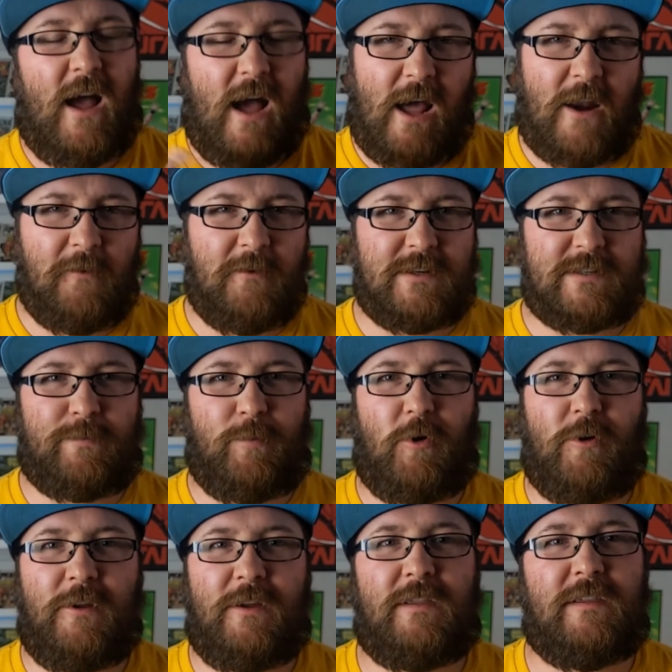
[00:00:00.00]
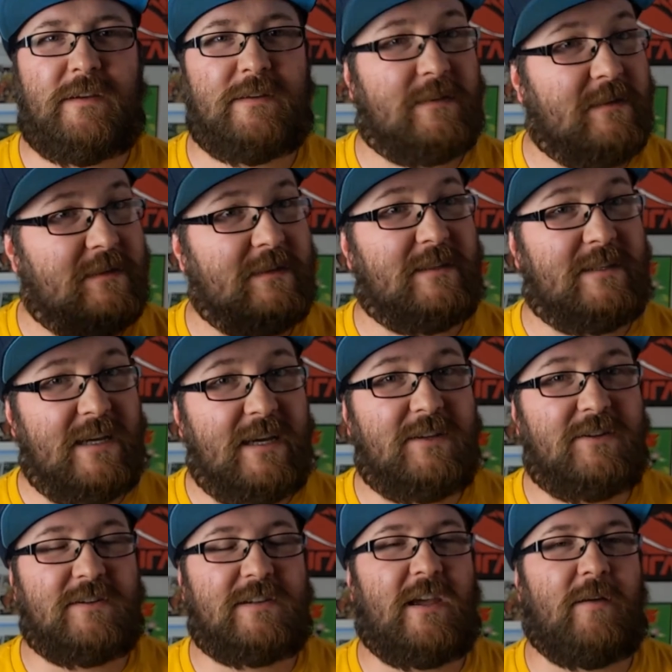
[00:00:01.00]
I don't want to spoil anything since it
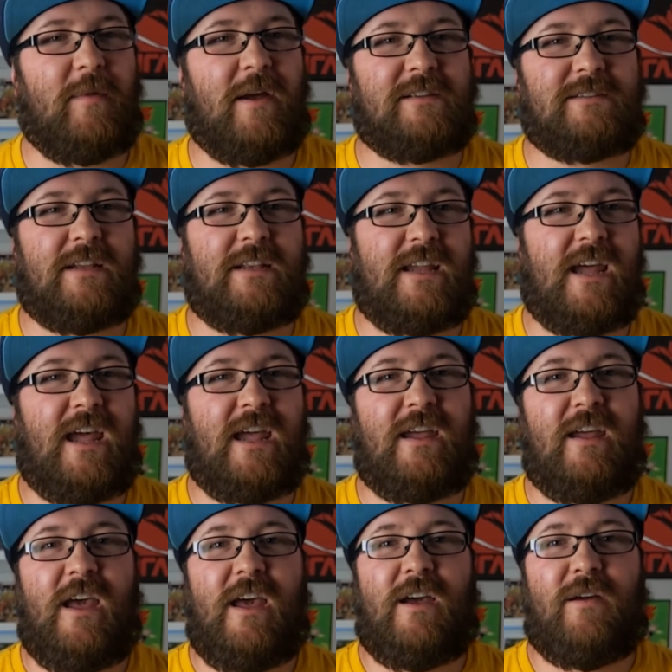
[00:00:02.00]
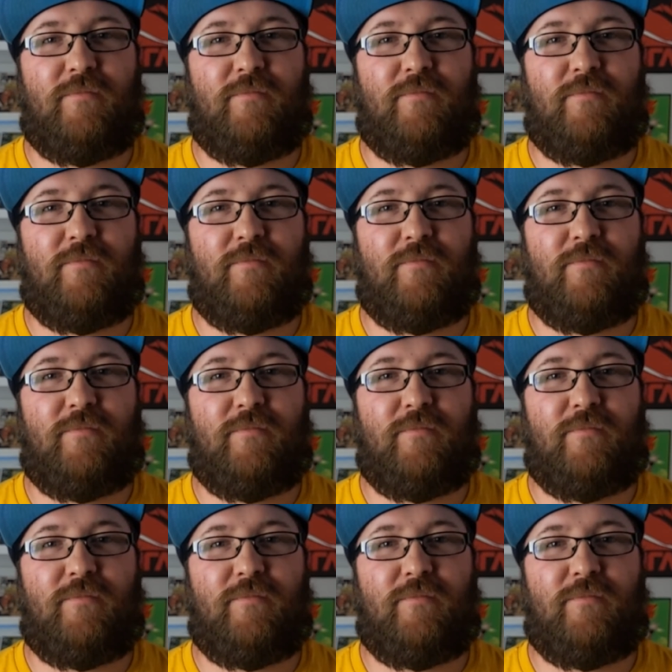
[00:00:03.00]
did just come out today,